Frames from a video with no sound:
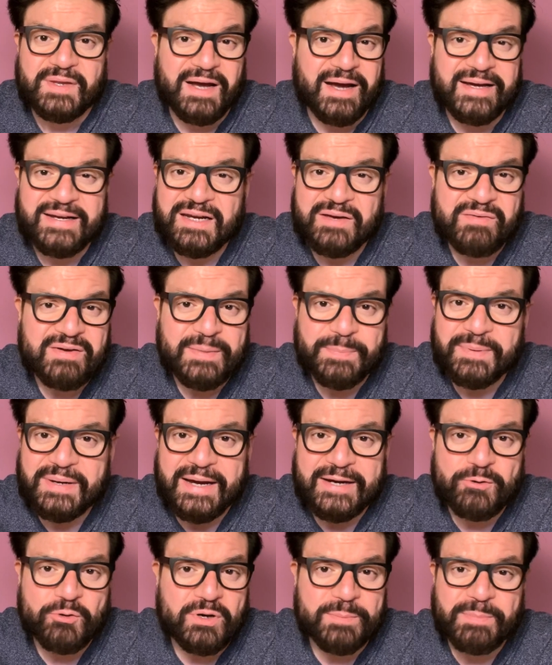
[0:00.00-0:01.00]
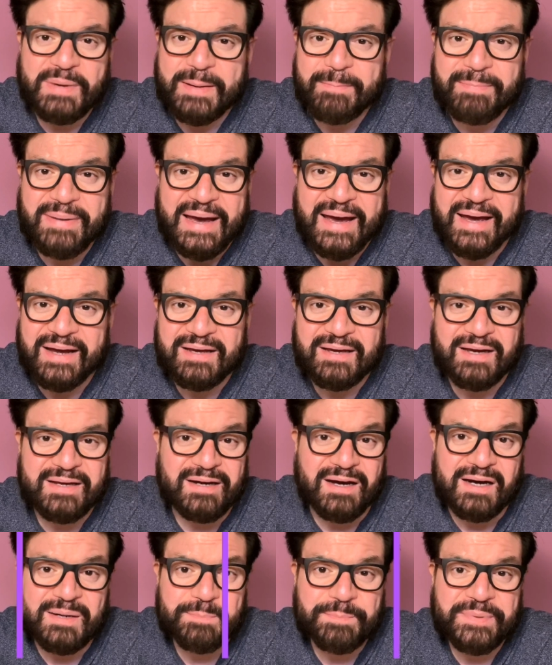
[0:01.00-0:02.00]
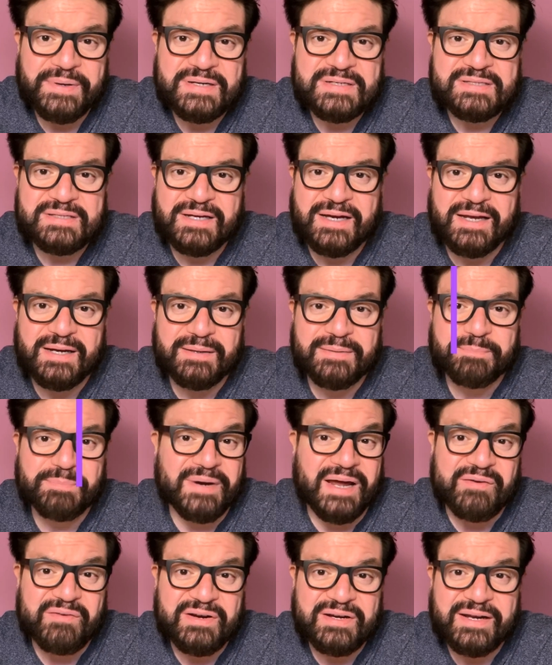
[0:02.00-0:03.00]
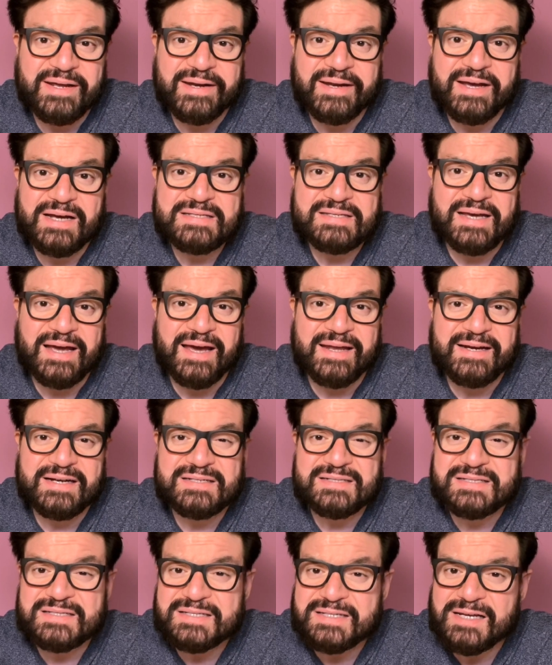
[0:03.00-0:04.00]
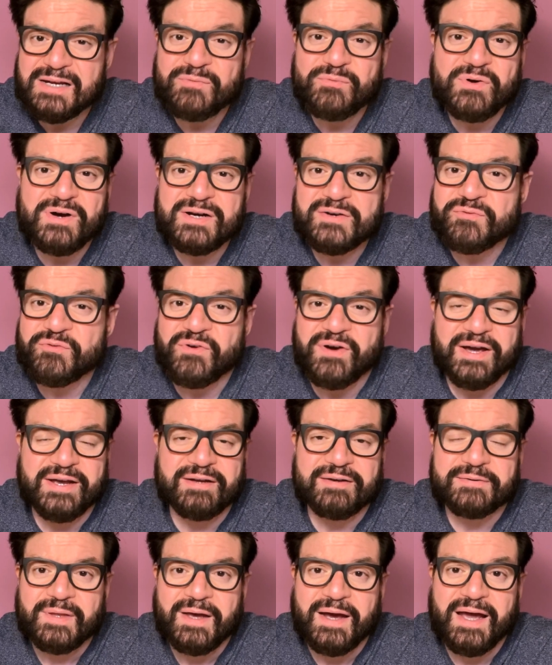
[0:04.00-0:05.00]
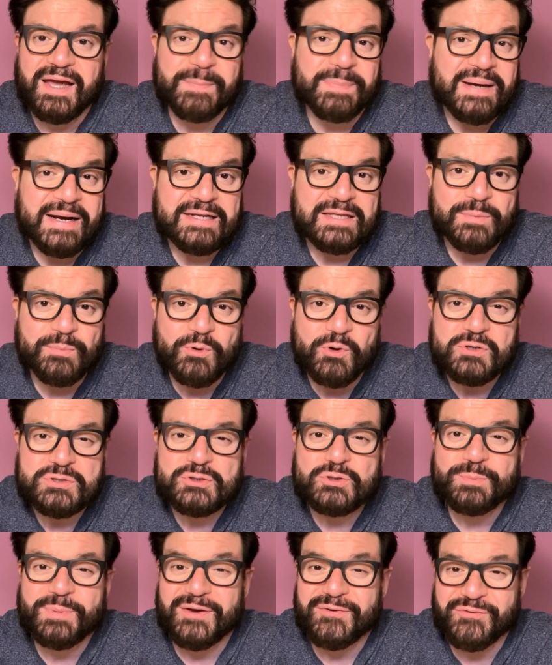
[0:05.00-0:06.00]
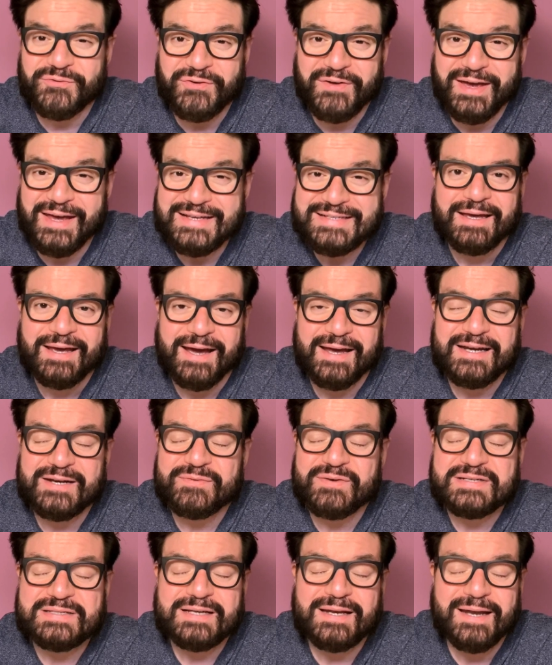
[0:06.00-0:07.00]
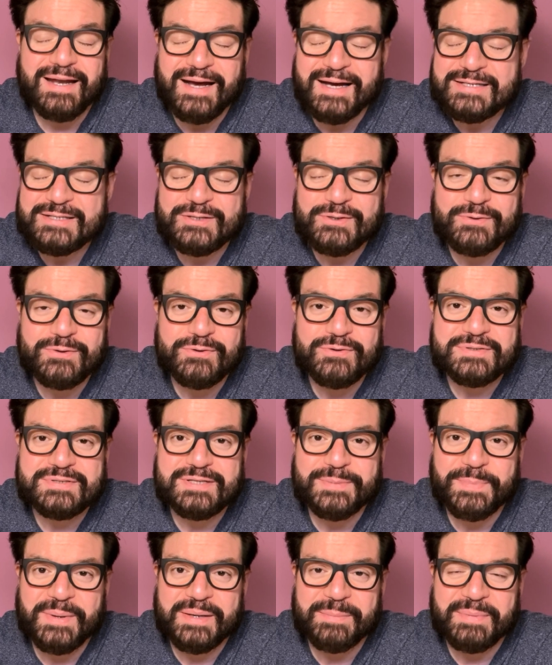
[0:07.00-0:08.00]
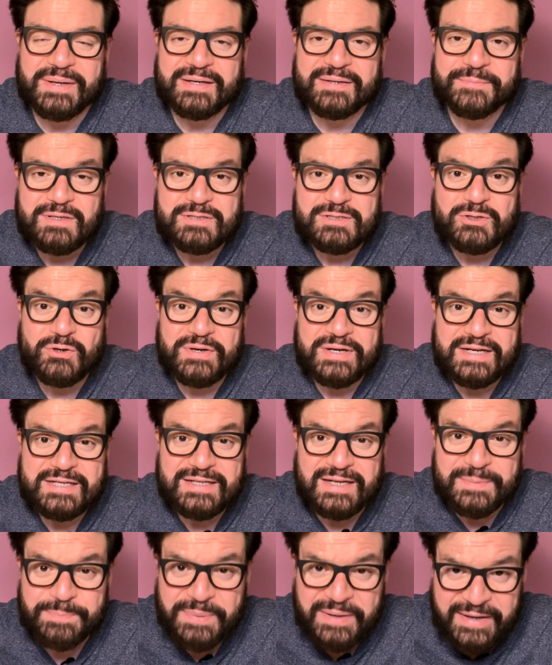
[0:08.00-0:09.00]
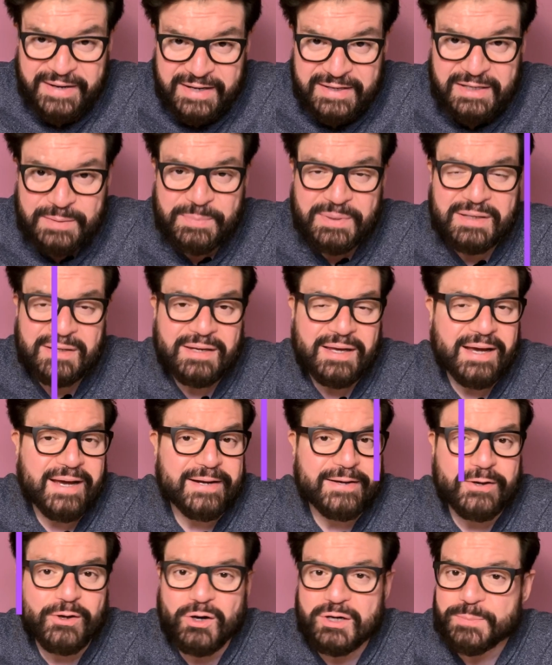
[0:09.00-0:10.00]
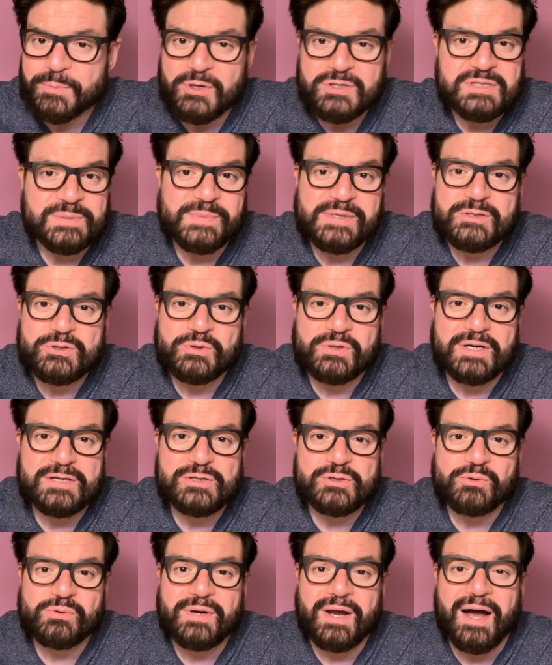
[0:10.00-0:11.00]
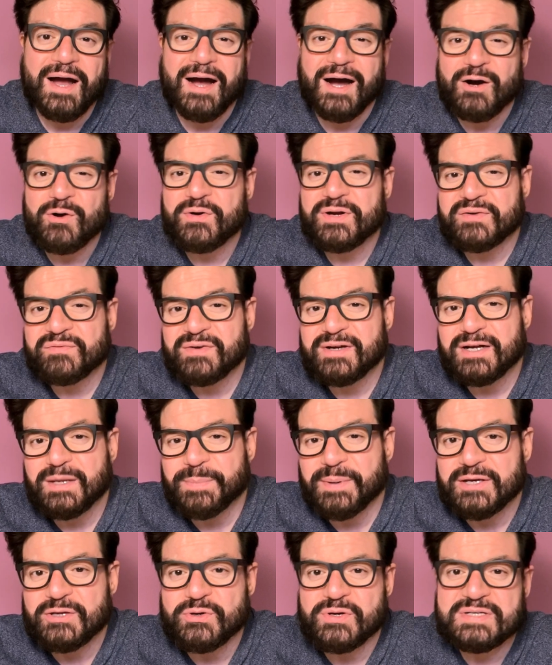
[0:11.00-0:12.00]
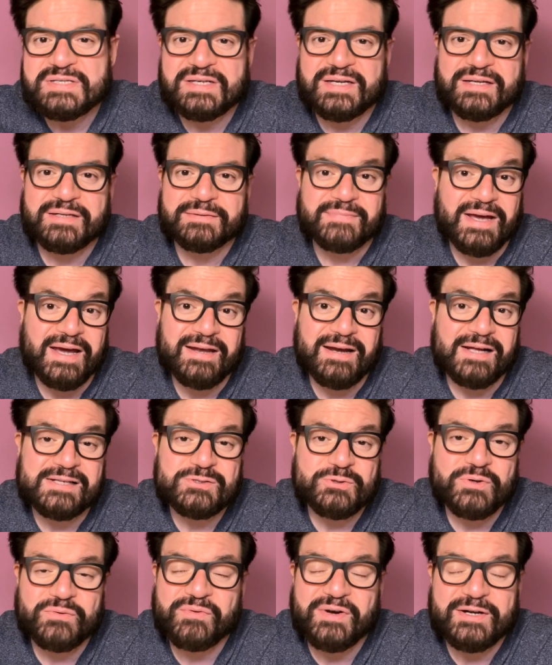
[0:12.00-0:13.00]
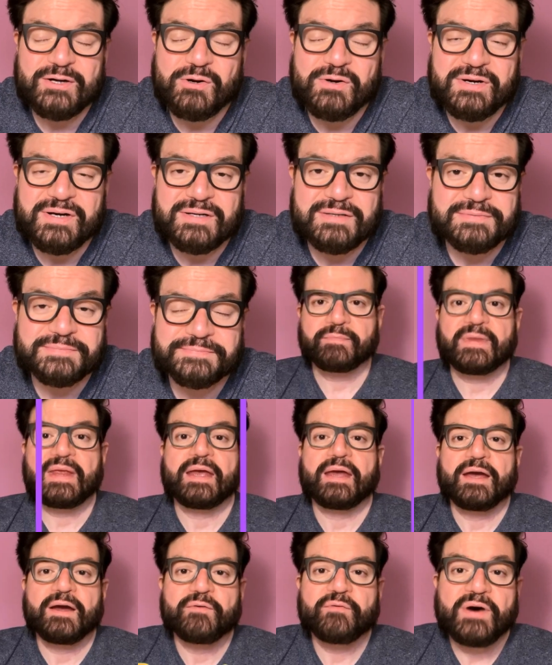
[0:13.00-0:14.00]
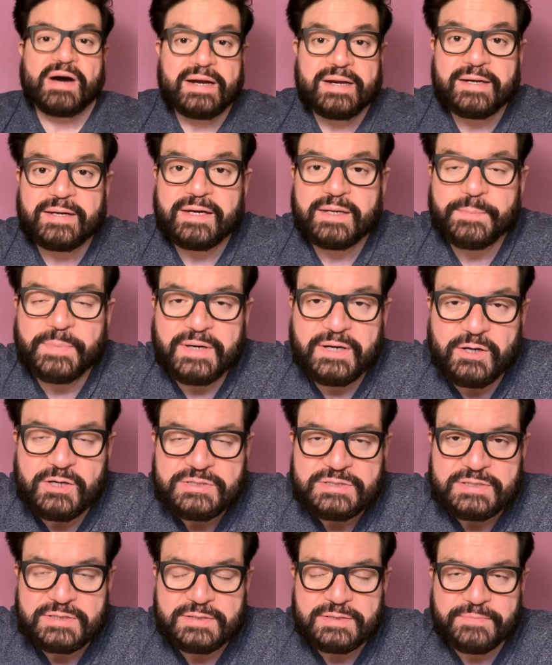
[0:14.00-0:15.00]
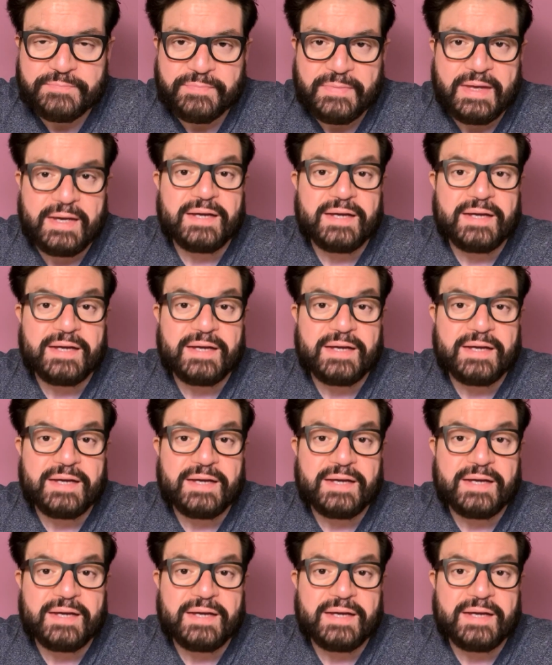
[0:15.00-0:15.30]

I never applied on my back and armpits and private areas and it still worked fine. I applied the most to my face and it was the last to lose the pigment. So it is unpredictable and not possible to control how it will depig your skin and also in what order. Warning and precautions.